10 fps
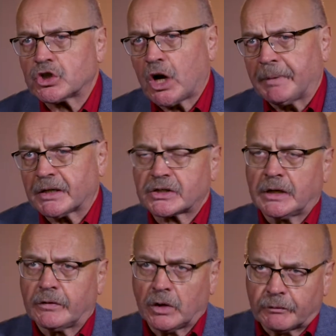topics. So
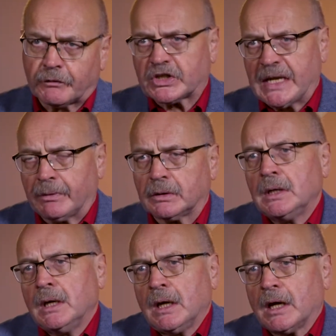you've got, for example,
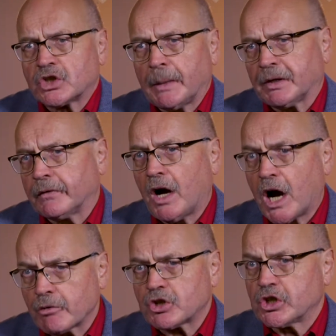a topic of
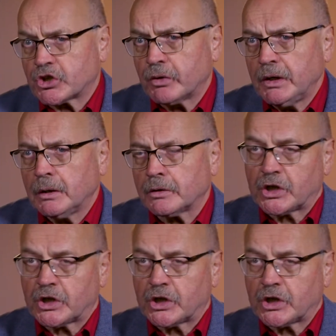Irish history, because the